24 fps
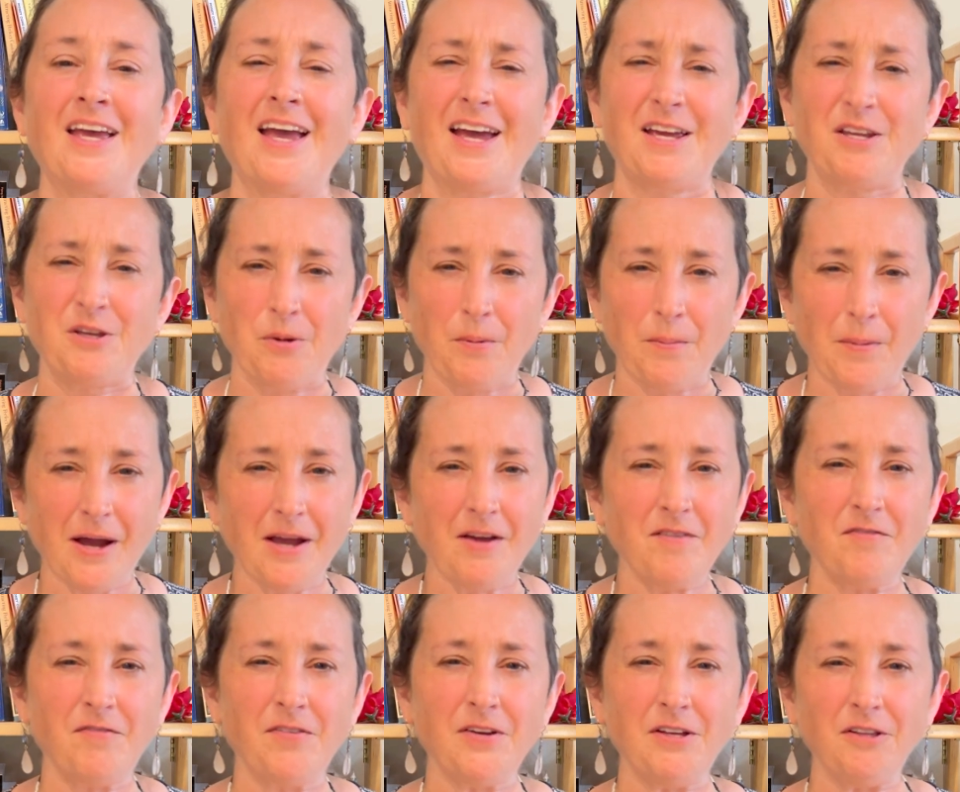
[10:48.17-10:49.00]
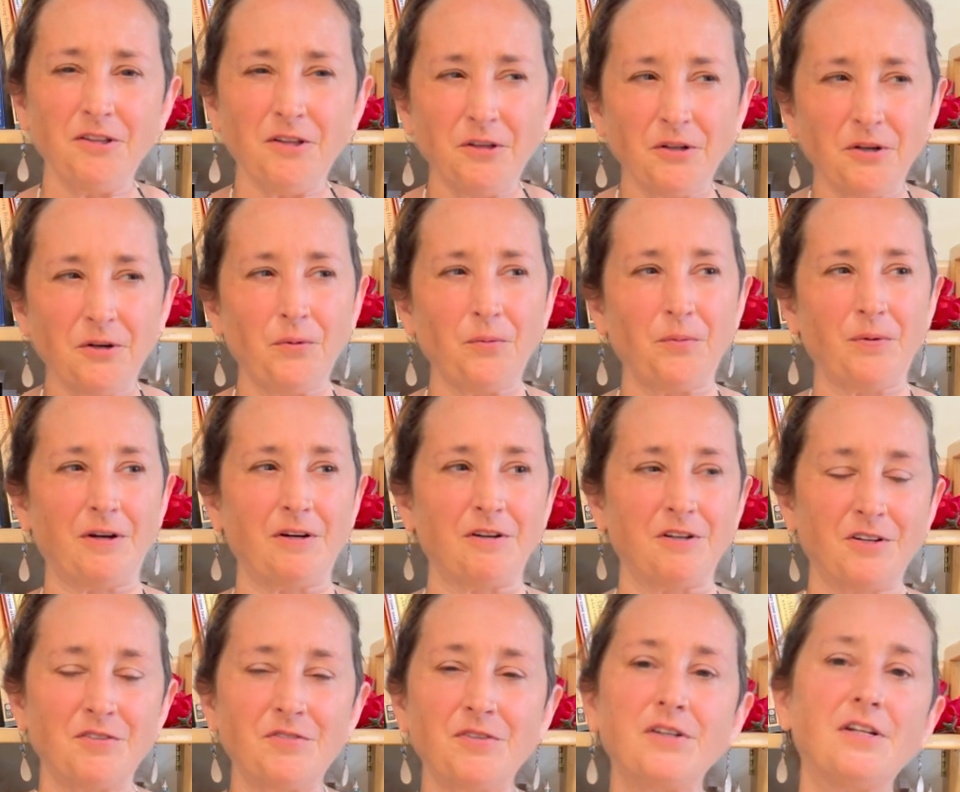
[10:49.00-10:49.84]
You might feel a little
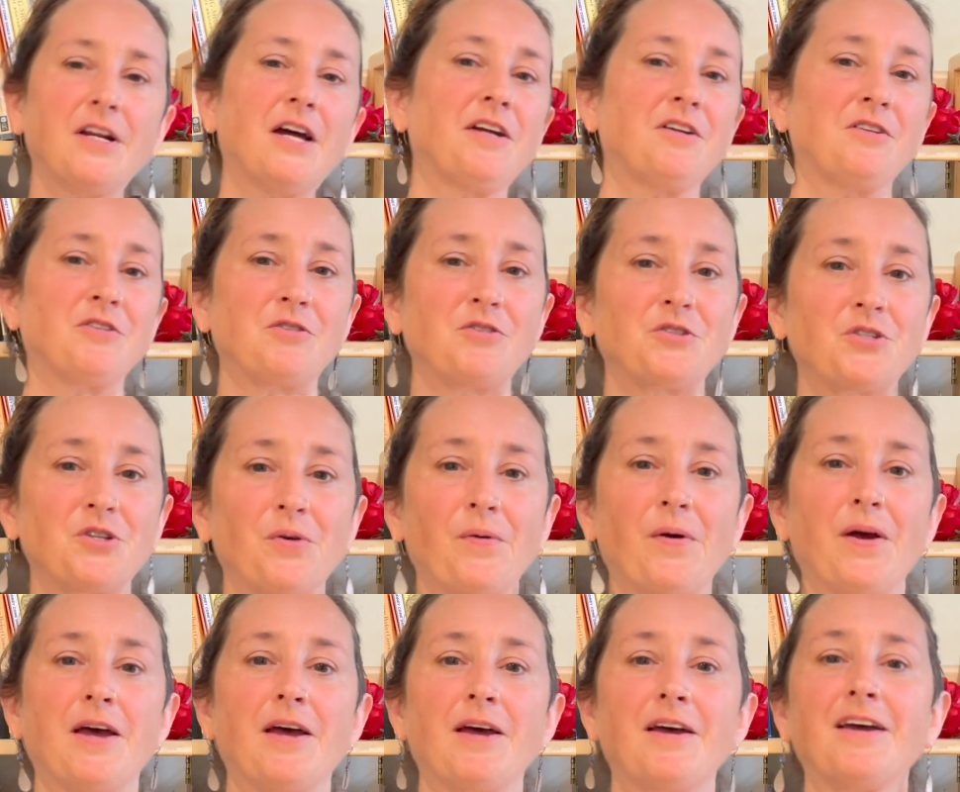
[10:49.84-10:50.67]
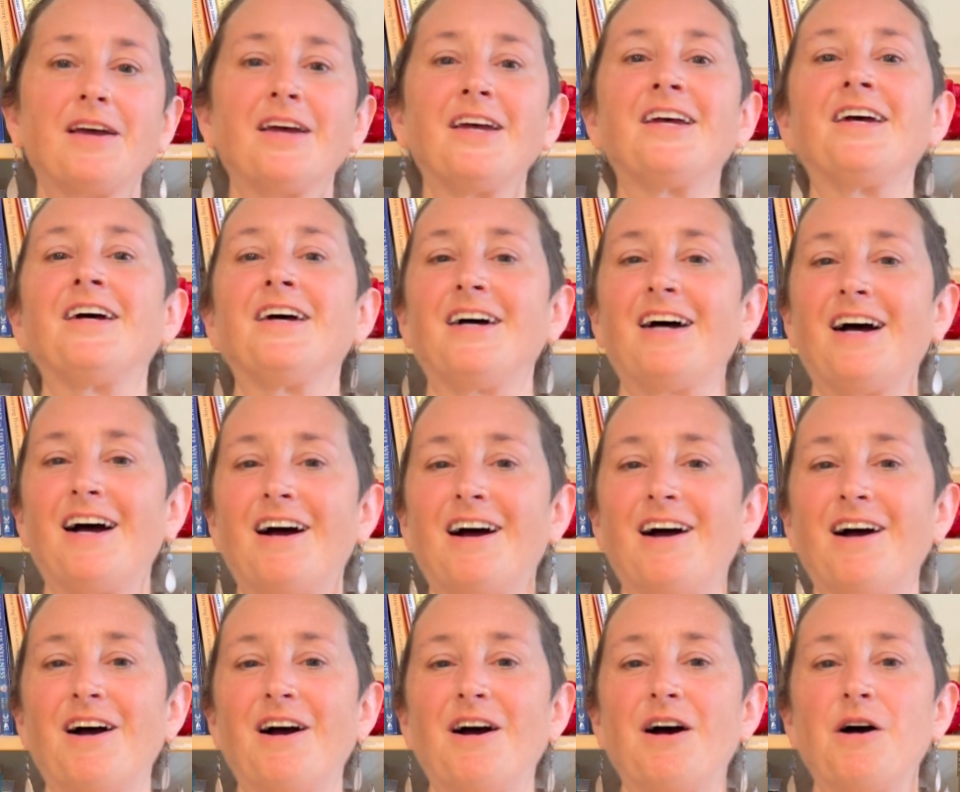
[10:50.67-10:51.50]
weird if you're not used to it,
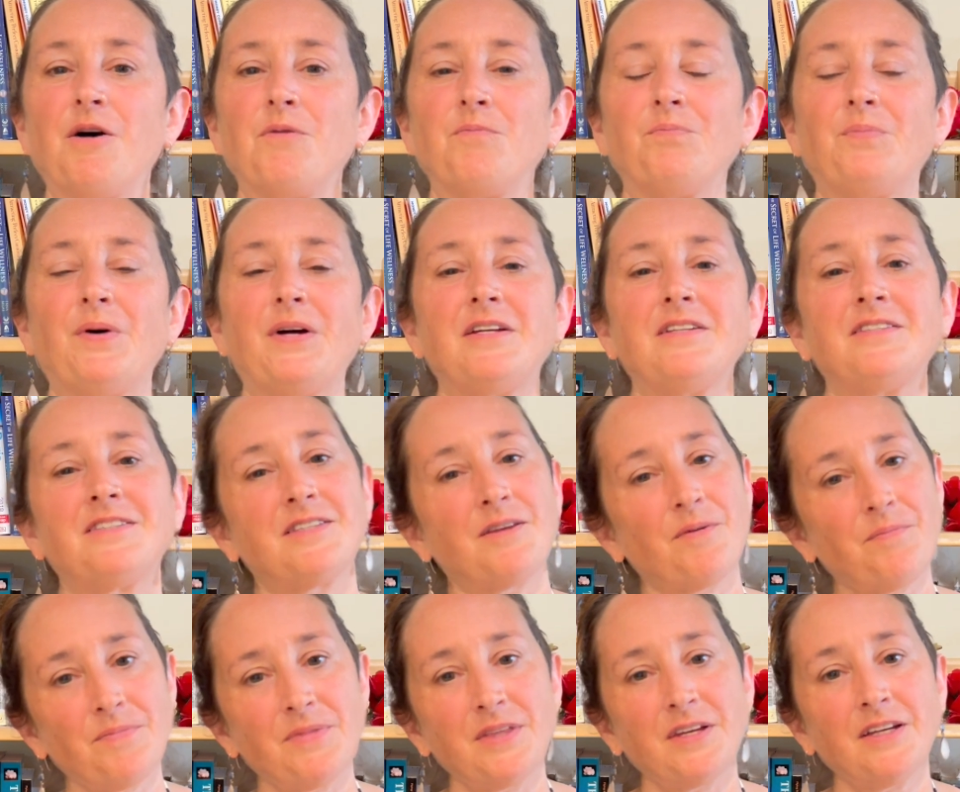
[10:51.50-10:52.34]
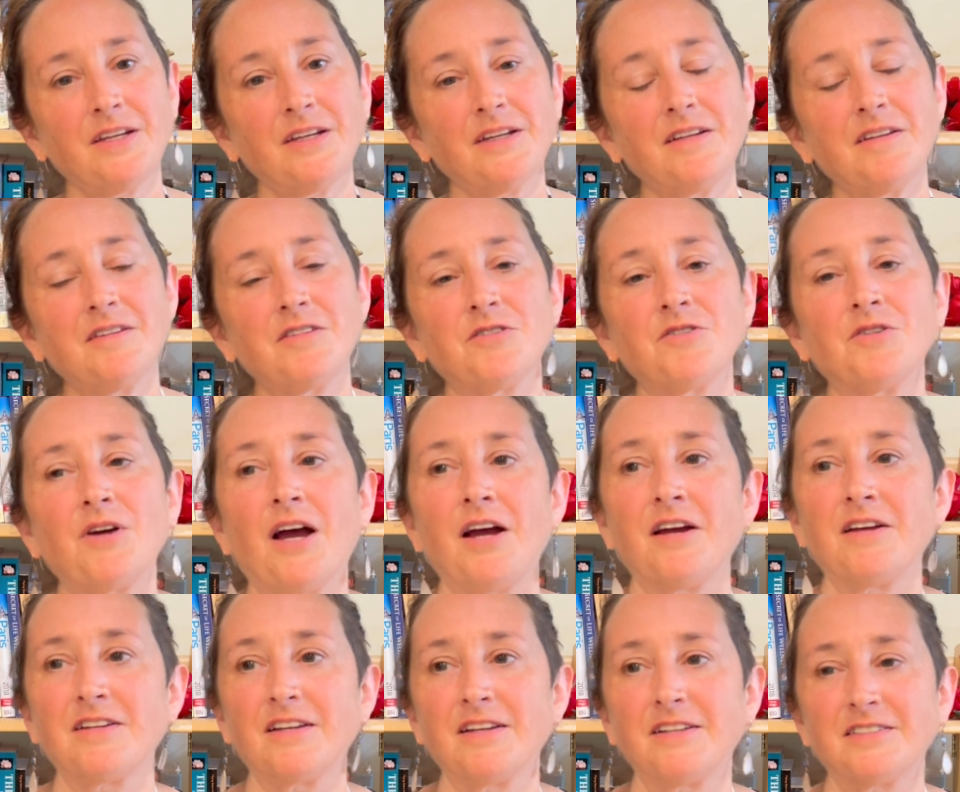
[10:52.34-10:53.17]
but it's something
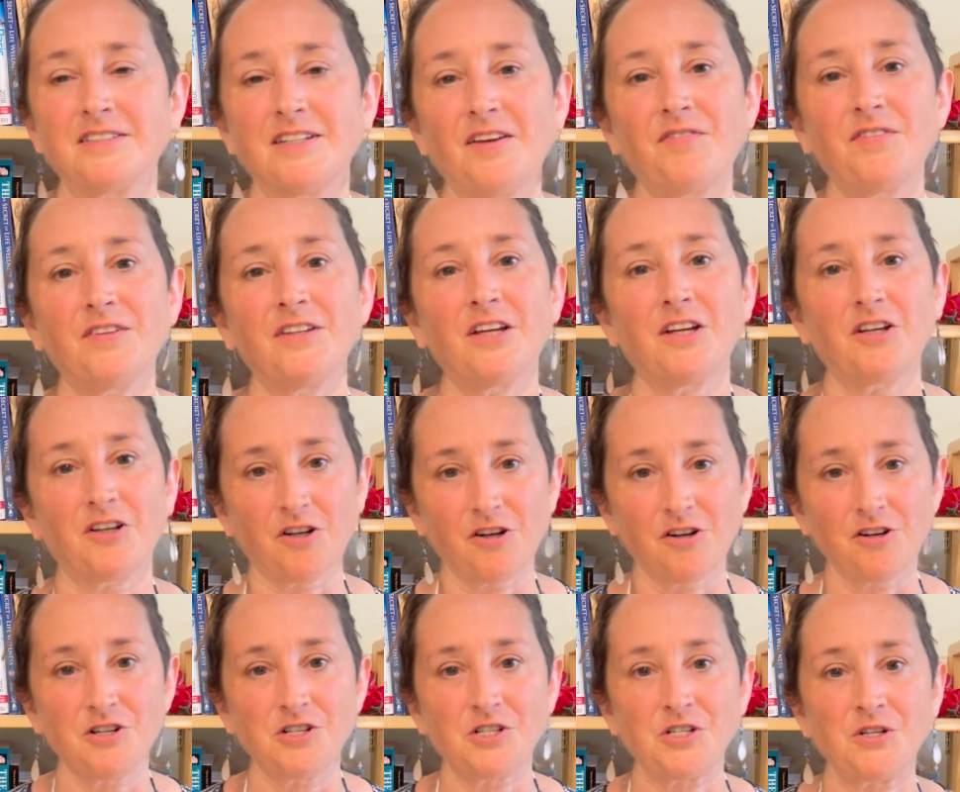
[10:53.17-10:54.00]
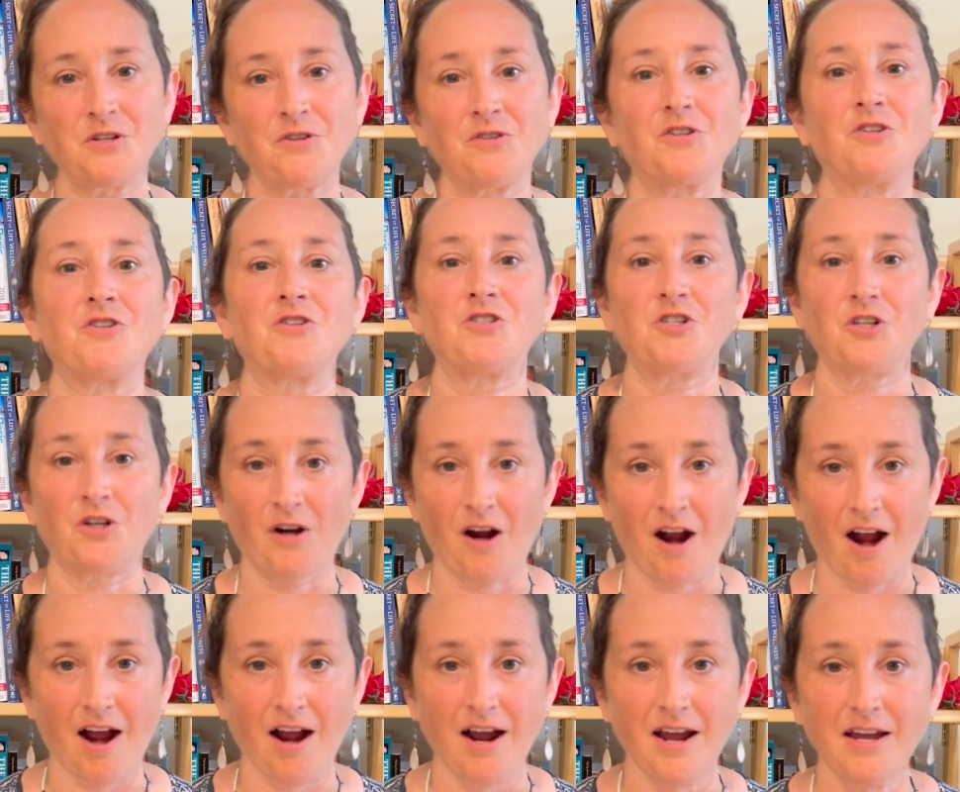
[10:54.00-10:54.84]
I definitely encourage you to
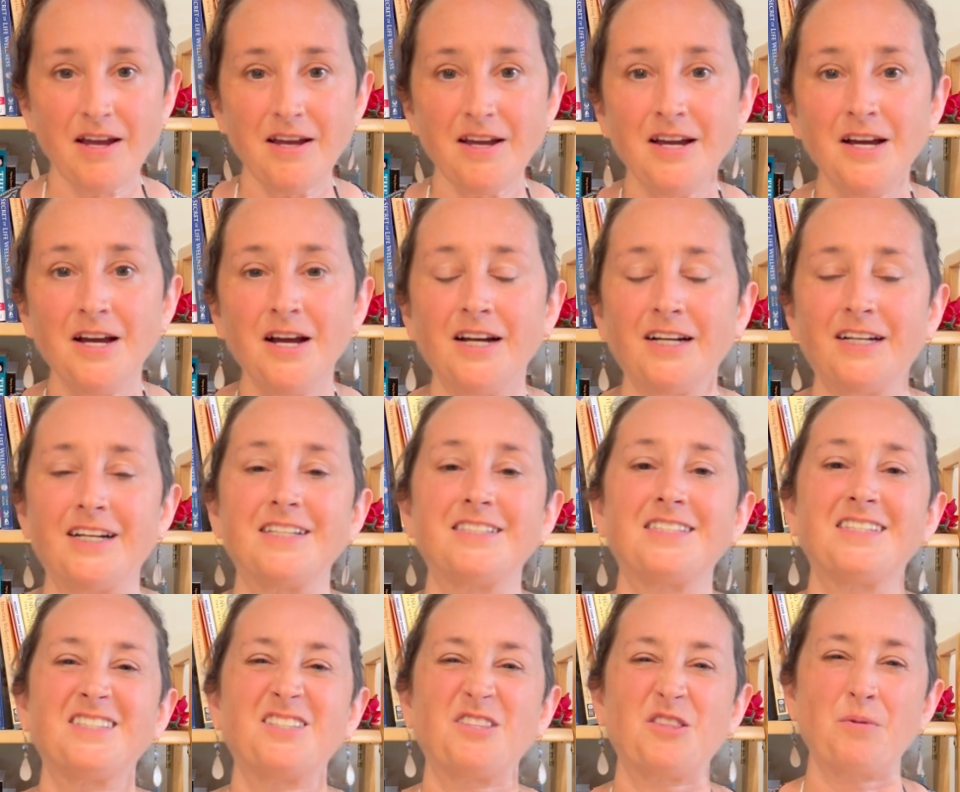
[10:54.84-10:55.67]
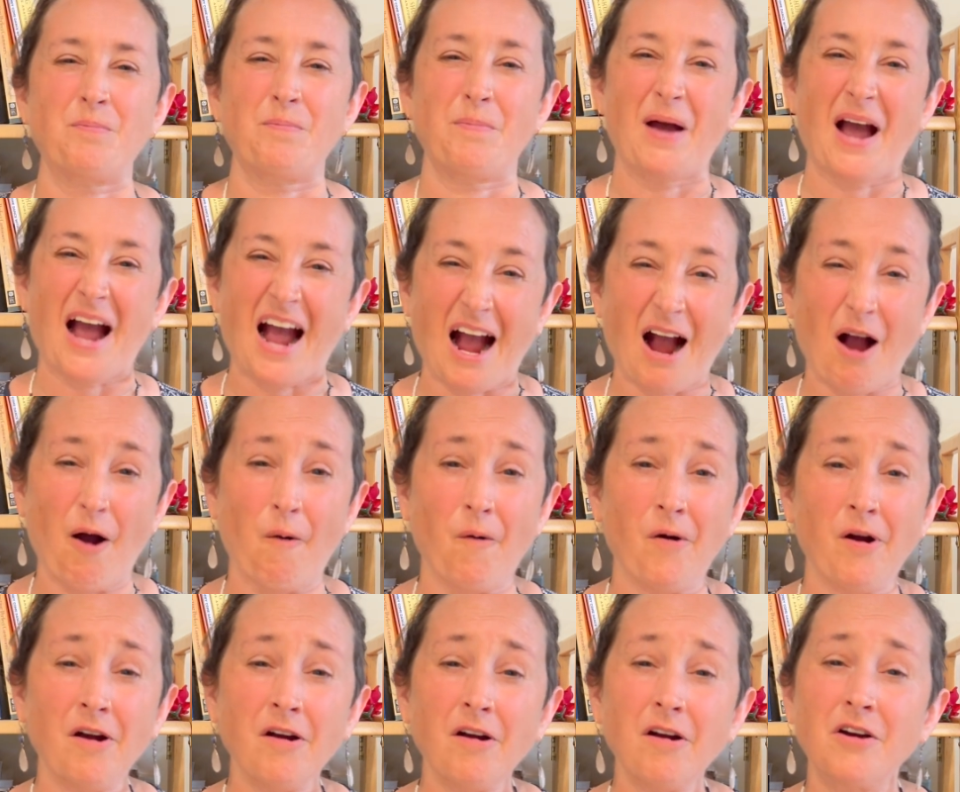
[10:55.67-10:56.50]
try, because it's the
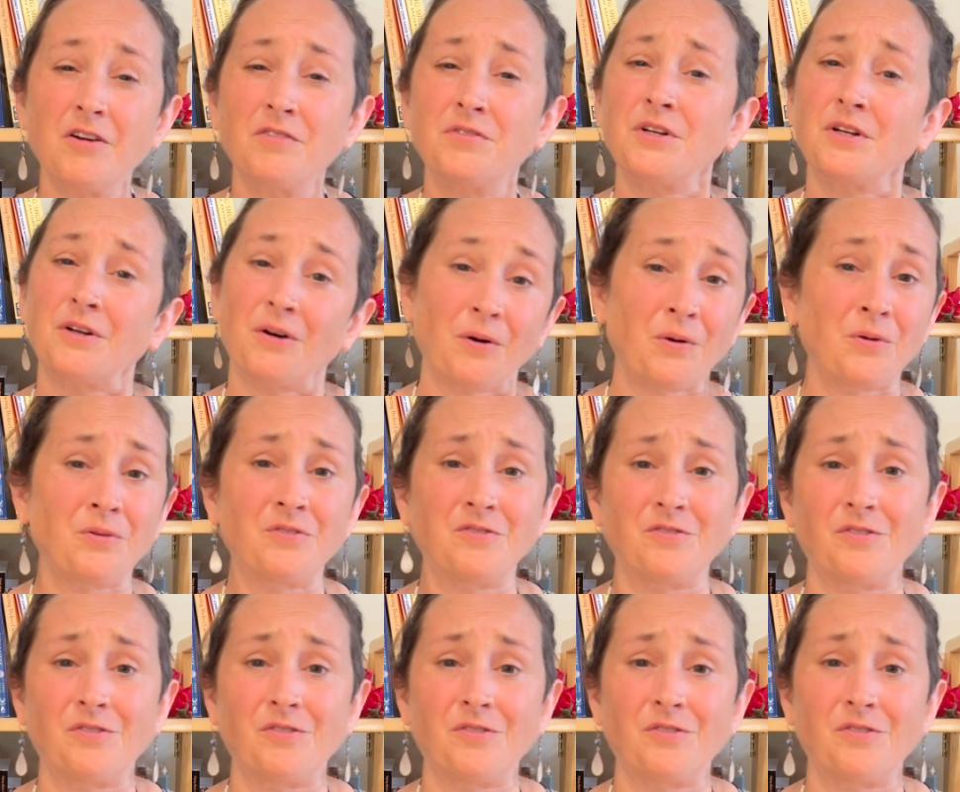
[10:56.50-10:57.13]
power of your own